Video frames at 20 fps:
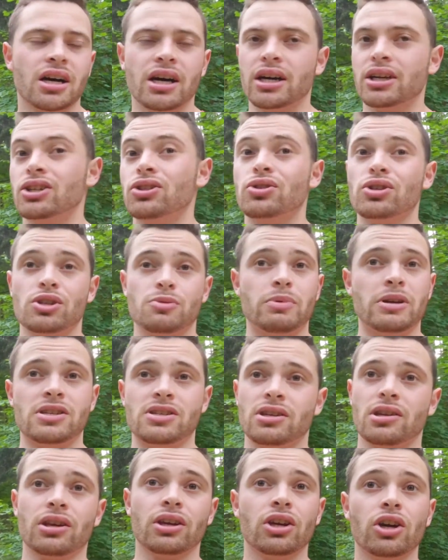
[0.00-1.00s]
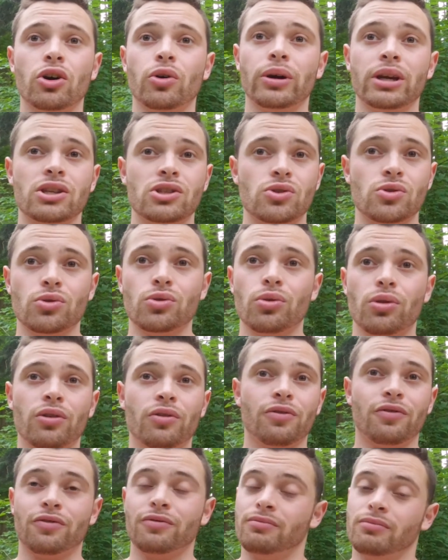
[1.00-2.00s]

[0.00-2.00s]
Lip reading: You just basically go into the